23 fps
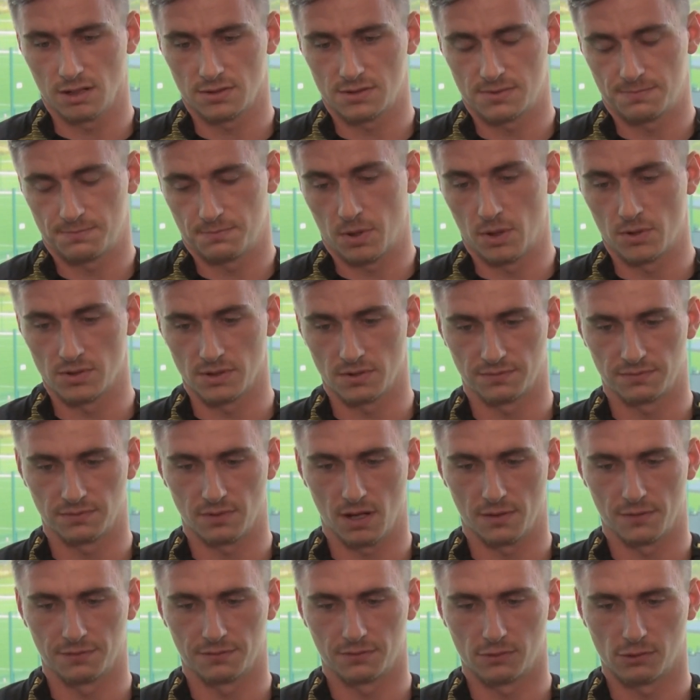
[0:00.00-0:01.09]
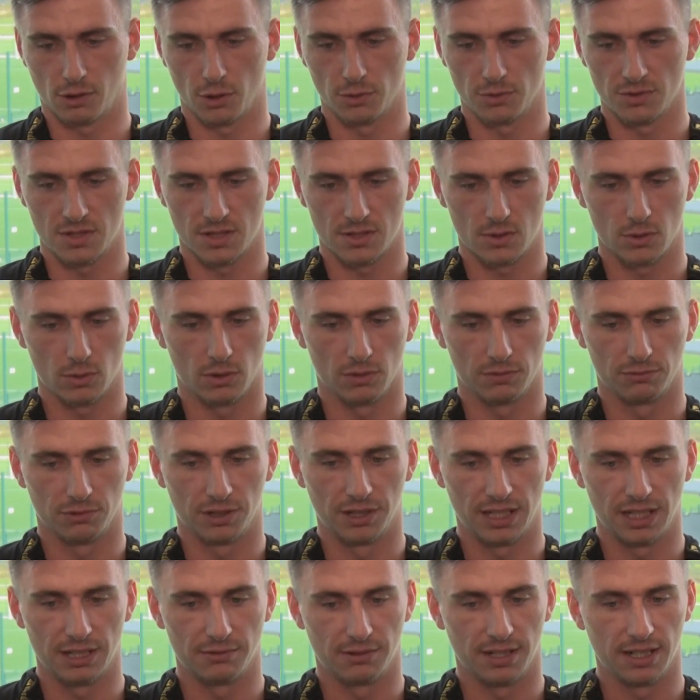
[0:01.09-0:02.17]
suppose I've grown to sort of
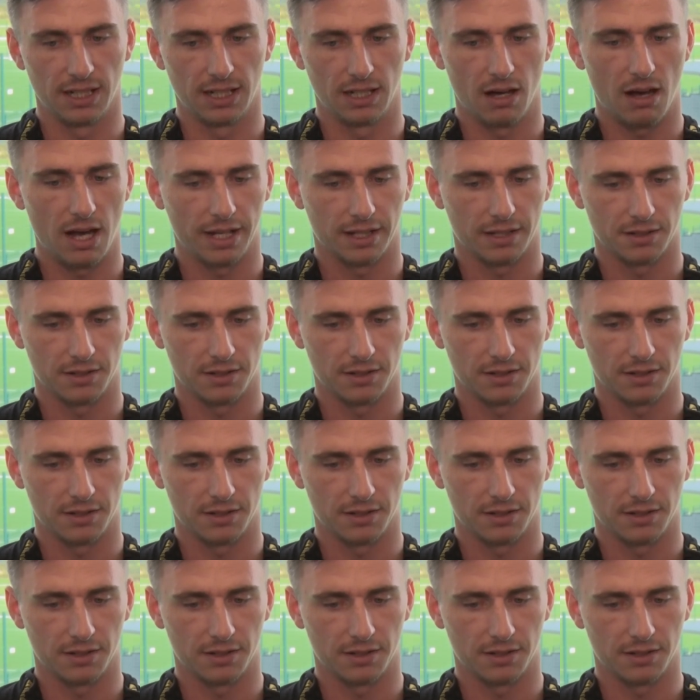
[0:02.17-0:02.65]
really like.